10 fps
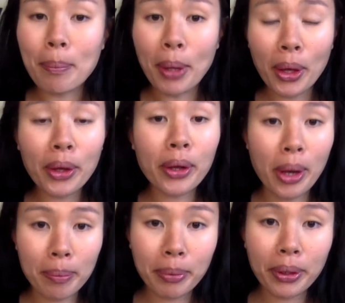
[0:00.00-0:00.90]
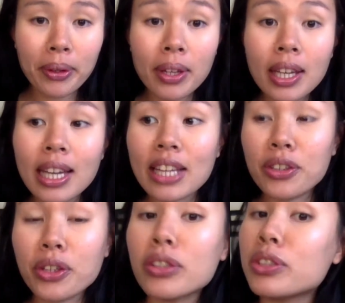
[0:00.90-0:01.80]
per combo, and you
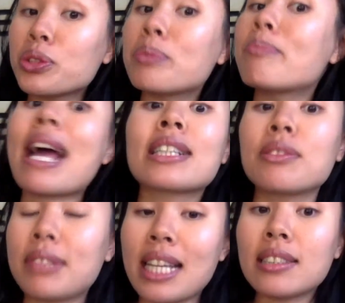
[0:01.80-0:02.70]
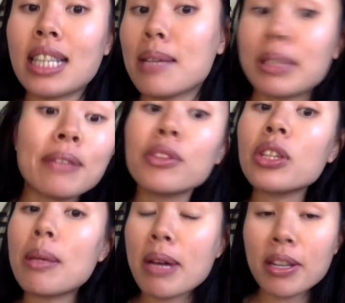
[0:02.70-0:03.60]
can only do a max of 10 times. Even though
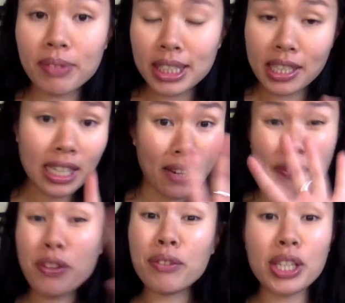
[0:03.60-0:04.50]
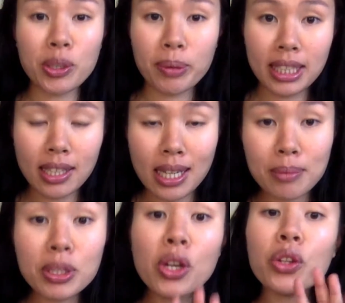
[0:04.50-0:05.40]
they might have visited like 15, 20
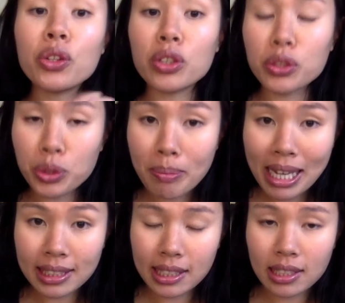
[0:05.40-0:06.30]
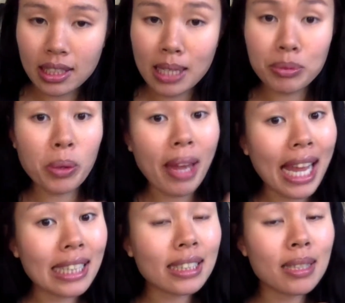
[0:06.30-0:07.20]
times, you only do max 10 times. So
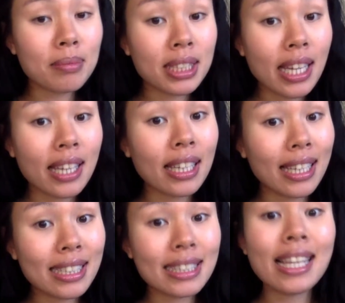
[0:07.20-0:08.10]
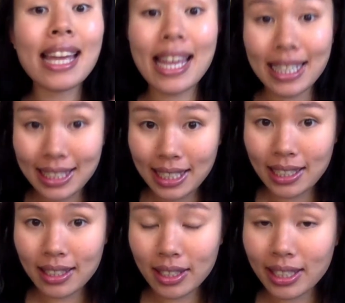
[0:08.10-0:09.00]
8 times 10 is 80.
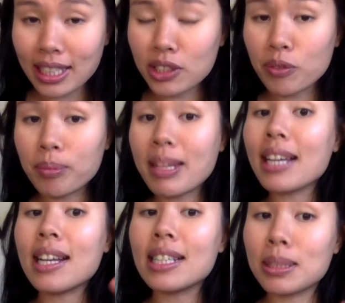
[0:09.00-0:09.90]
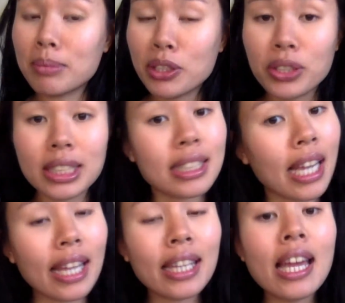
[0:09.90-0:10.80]
Okay, so from that customer, you can
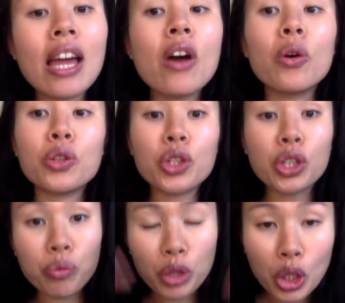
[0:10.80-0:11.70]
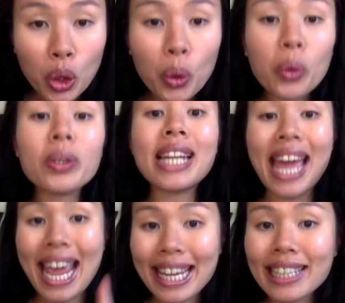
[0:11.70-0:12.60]
take or you can record
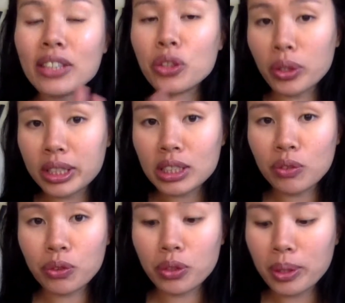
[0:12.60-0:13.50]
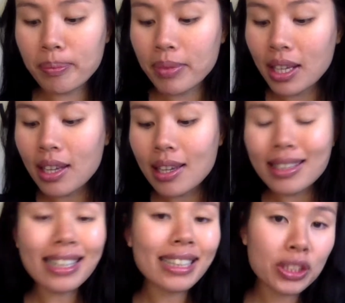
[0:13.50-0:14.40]
$80 for them.
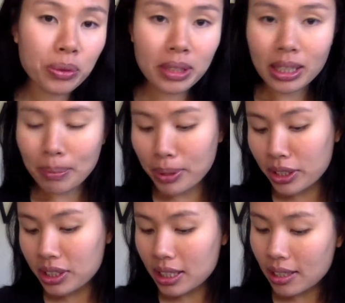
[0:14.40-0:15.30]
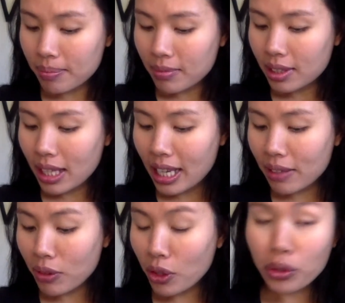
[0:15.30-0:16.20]
Now let's do another person.
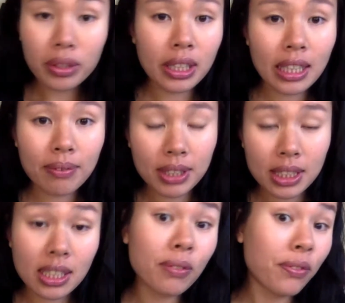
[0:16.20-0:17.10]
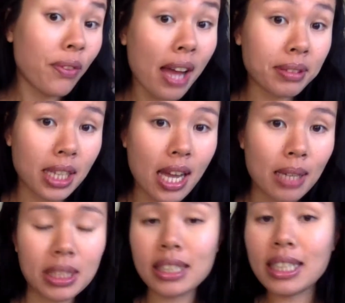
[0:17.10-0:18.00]
They've only visited 5 times
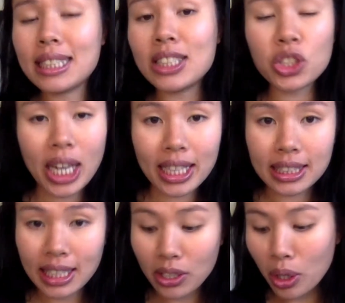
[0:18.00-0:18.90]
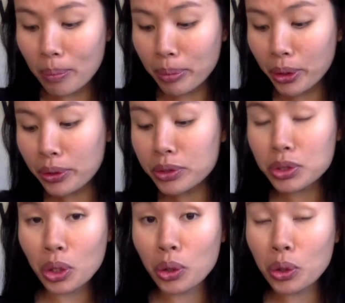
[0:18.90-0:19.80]
and they did shake and tea combo.
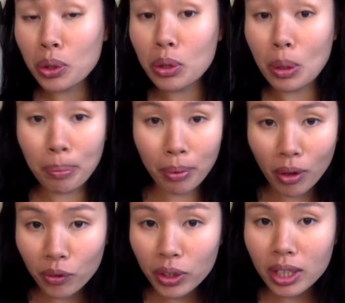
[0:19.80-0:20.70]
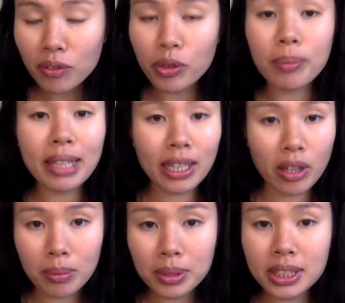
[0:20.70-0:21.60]
So the profit from their
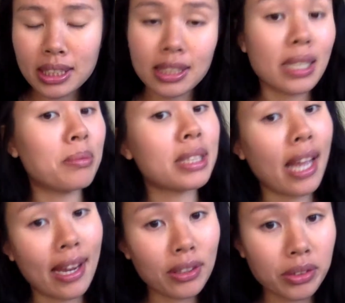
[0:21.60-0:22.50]
combos each time was $8.